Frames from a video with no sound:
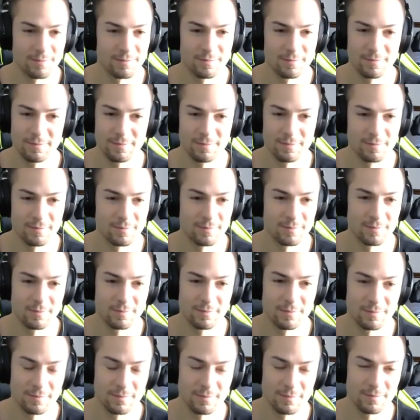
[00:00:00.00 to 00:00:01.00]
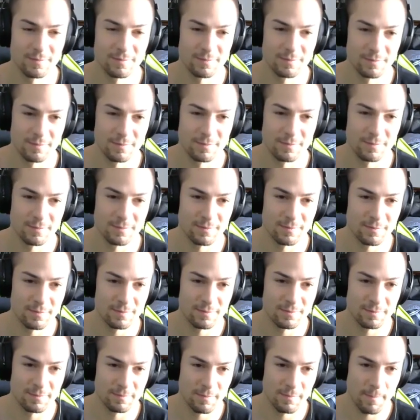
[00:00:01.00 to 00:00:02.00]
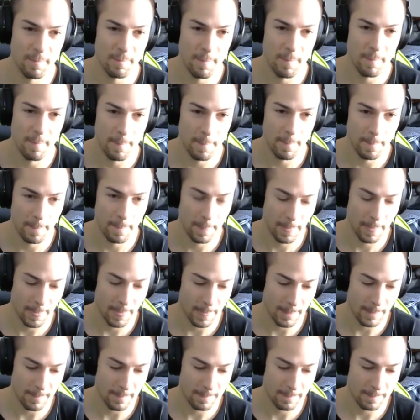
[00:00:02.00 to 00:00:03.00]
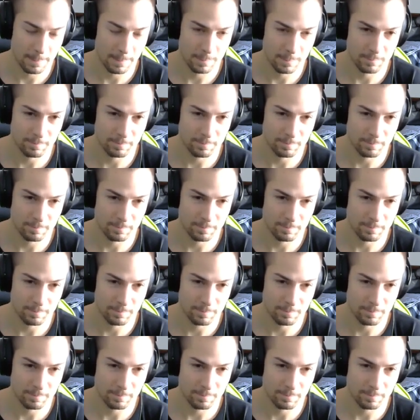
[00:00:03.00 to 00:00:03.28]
The person shown says nothing.